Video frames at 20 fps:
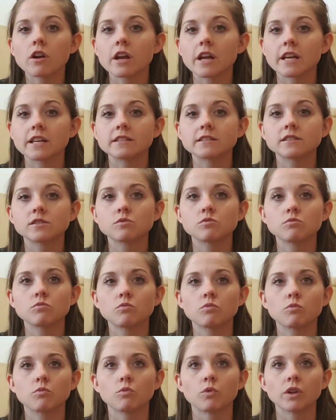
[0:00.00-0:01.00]
it's
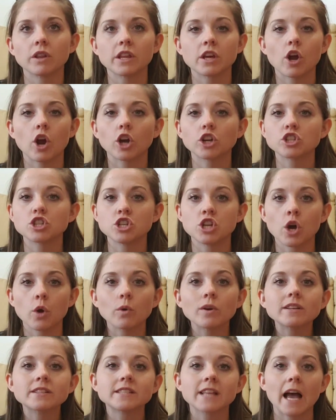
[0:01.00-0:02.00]
really hard to know
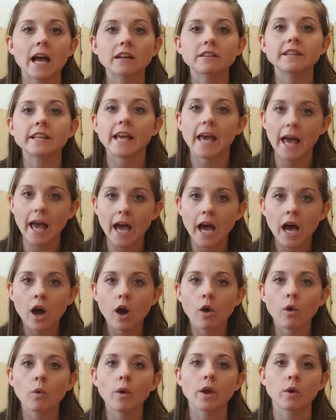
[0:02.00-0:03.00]
exactly
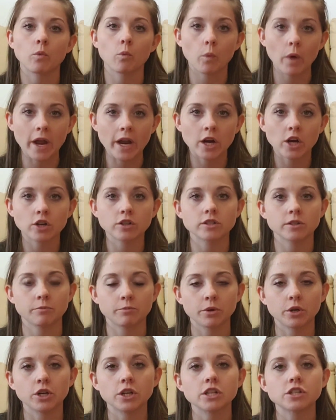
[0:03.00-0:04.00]
how and where to
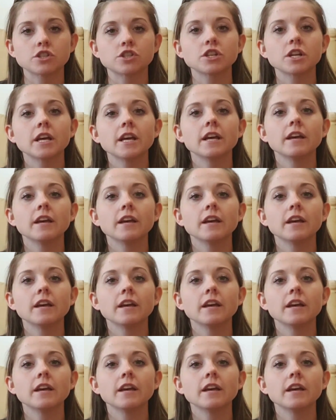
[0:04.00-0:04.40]
push,